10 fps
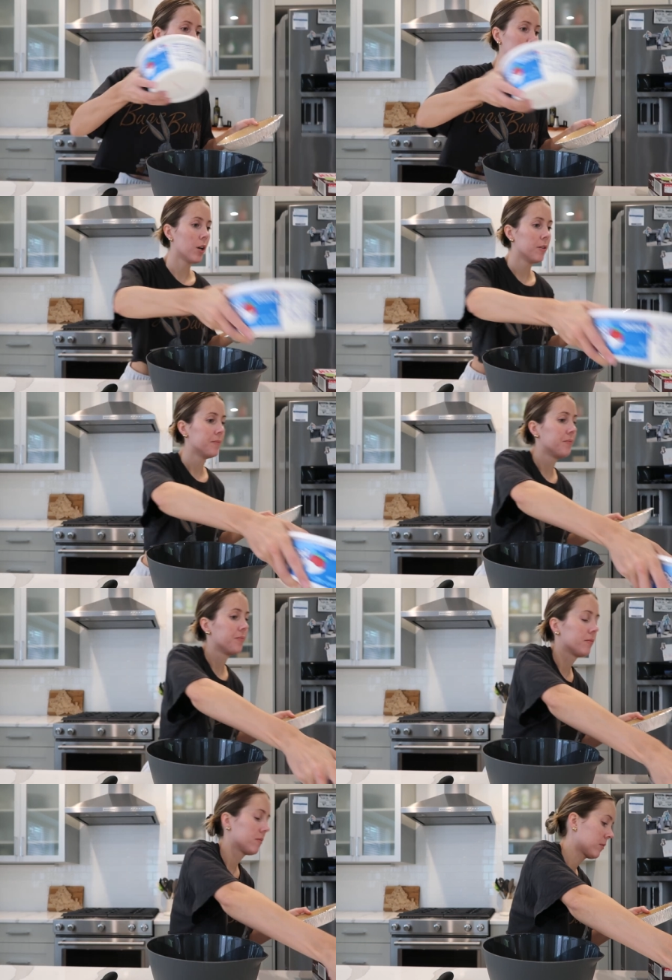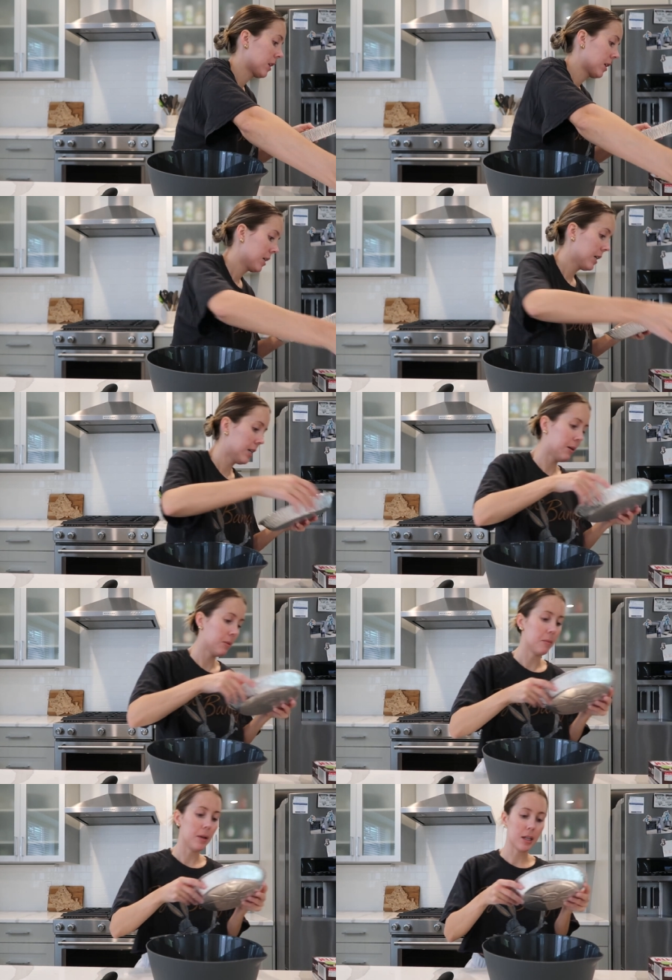Well, I'm
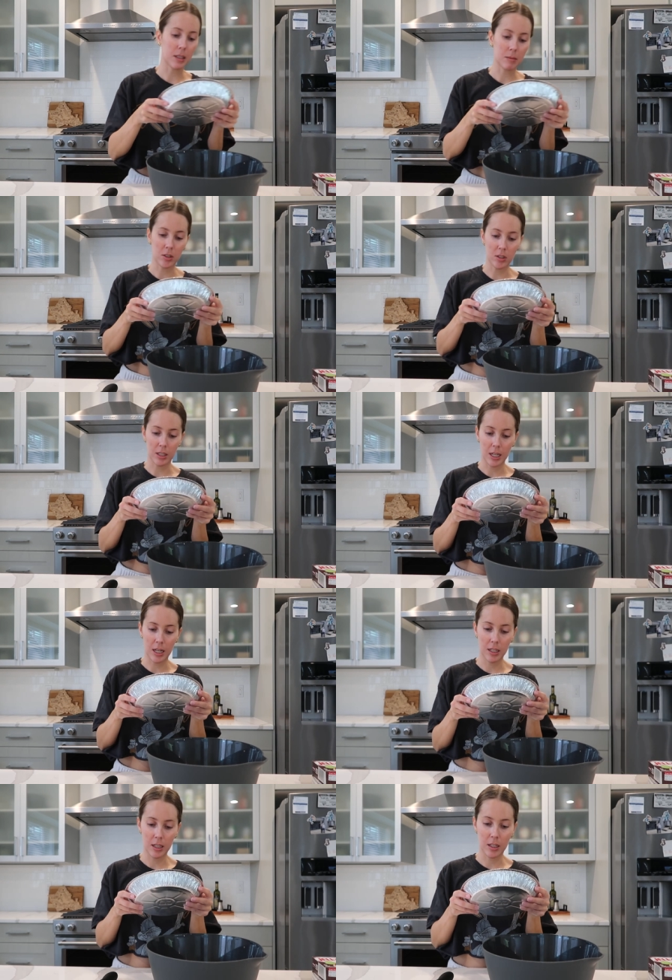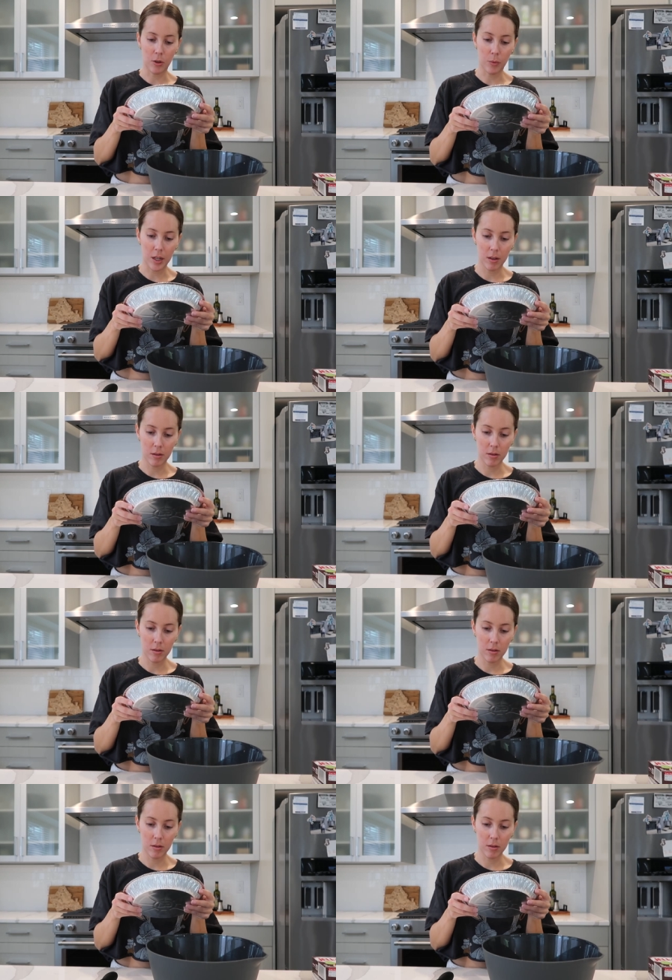gonna make as much as I can and then I'll wait.